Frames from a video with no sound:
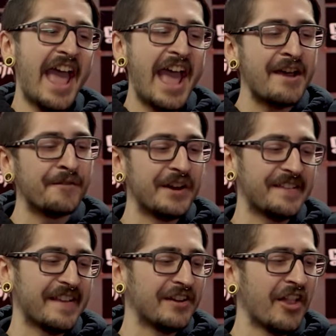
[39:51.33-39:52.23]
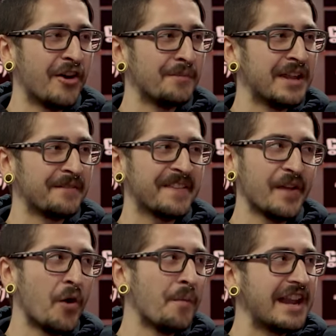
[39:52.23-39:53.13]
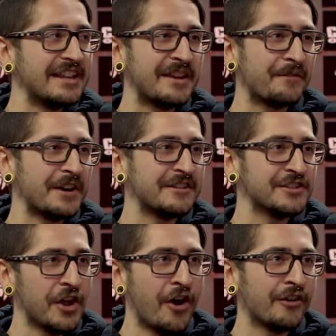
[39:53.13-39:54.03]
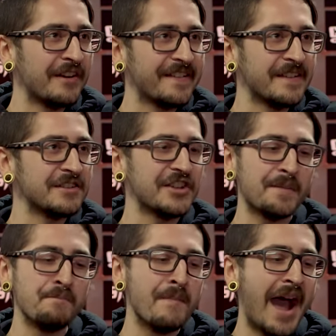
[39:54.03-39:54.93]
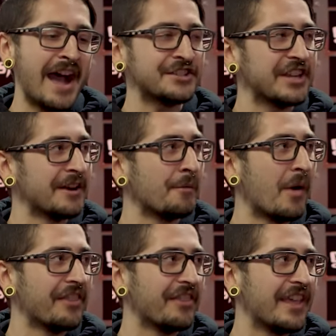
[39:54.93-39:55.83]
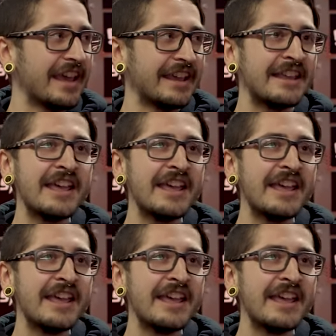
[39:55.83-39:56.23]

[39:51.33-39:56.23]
every single element of so many different genres just mashed into one thing.